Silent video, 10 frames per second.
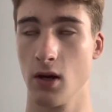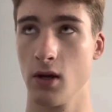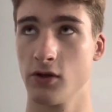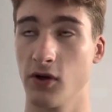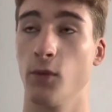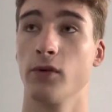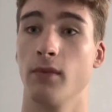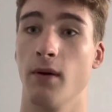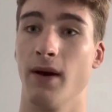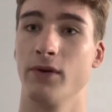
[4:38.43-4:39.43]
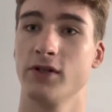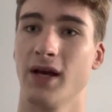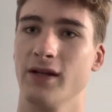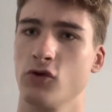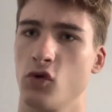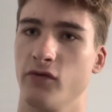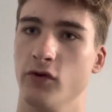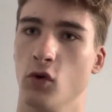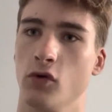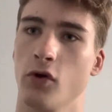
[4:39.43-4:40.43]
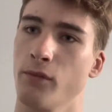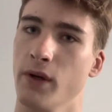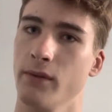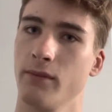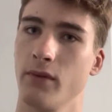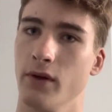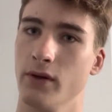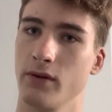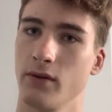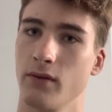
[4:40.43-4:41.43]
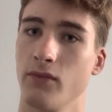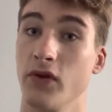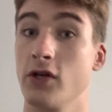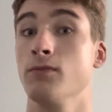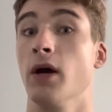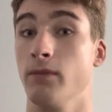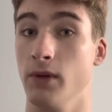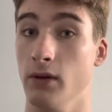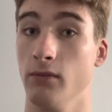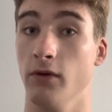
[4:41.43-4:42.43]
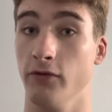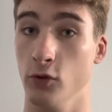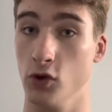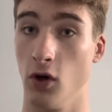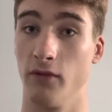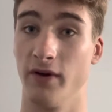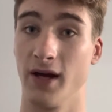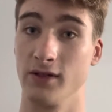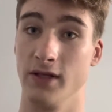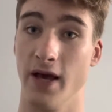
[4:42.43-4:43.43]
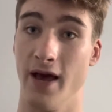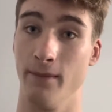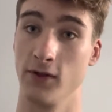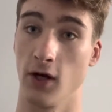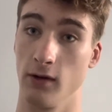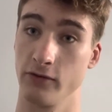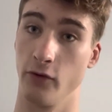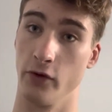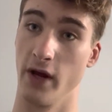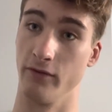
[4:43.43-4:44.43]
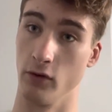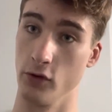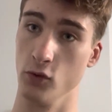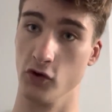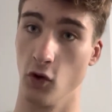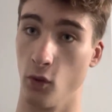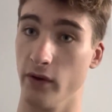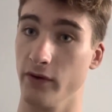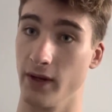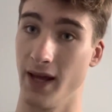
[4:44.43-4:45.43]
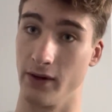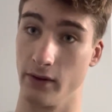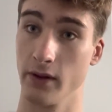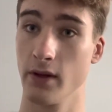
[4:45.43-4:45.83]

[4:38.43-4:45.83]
someone about this, and it sort of dawned on me that this might be the future of anti-air missiles for naval use, or even land